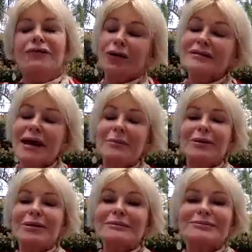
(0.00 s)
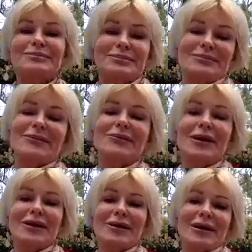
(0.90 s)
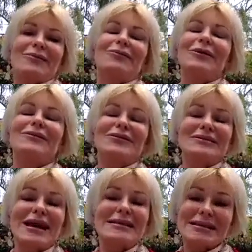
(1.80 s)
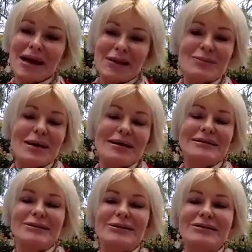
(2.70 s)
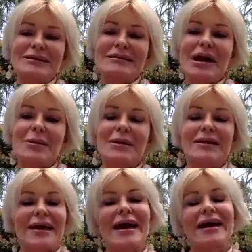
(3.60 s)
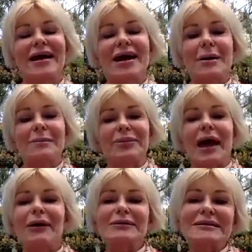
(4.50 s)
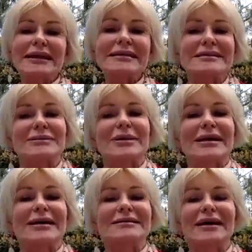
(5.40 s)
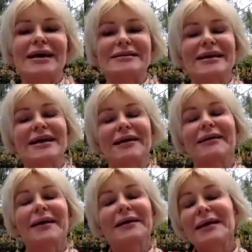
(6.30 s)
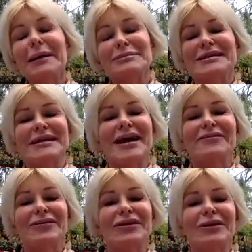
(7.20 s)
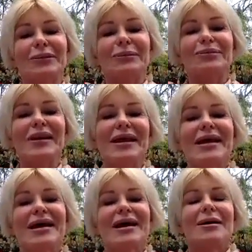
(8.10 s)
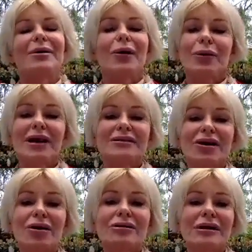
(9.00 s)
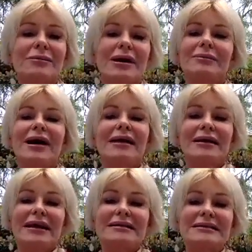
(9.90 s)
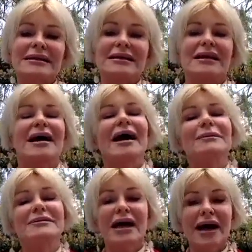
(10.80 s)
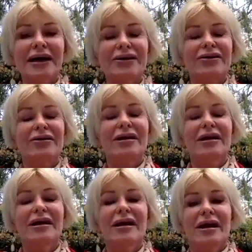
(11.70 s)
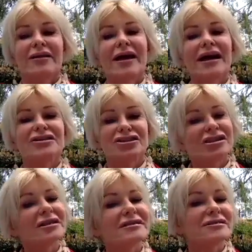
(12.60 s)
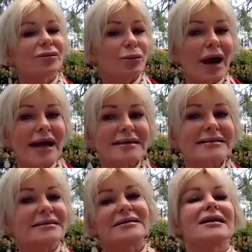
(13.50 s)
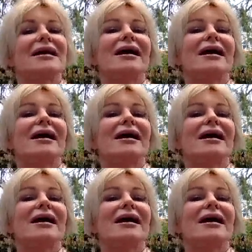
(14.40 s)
For example, when we first got together, my husband used to tell me that I was lazy because I take a lot of naps in the afternoon. But when I told him I'm not lazy, I'm tired, and that she needs a rest,